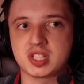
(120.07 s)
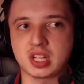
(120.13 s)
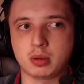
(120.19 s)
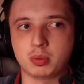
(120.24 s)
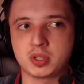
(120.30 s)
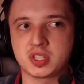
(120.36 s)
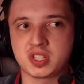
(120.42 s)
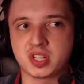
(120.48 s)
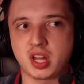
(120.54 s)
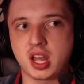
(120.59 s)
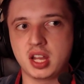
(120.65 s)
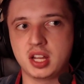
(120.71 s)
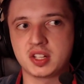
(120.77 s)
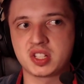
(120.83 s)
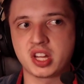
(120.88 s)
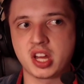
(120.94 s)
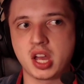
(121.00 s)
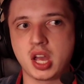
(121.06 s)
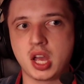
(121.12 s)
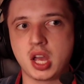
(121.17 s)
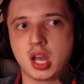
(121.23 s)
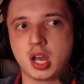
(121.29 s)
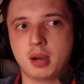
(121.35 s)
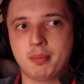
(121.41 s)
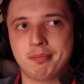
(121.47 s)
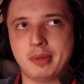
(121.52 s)
I would say it's
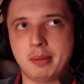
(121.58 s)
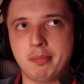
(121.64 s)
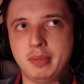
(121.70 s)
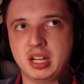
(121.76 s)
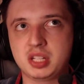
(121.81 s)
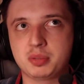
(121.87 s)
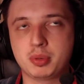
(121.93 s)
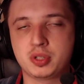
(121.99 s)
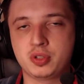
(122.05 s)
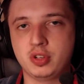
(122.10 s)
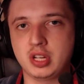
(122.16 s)
a mix between